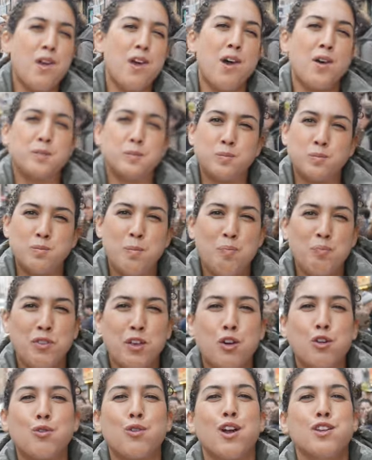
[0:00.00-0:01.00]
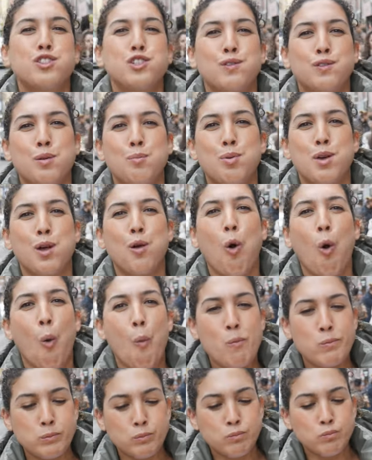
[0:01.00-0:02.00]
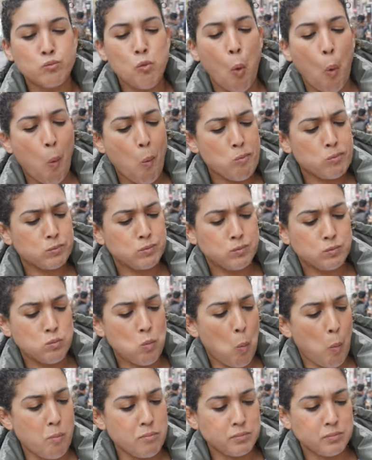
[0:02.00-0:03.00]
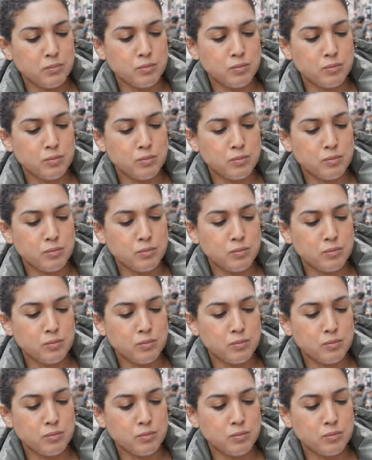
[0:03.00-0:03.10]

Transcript: yeah, crunch of the pickle. Mm.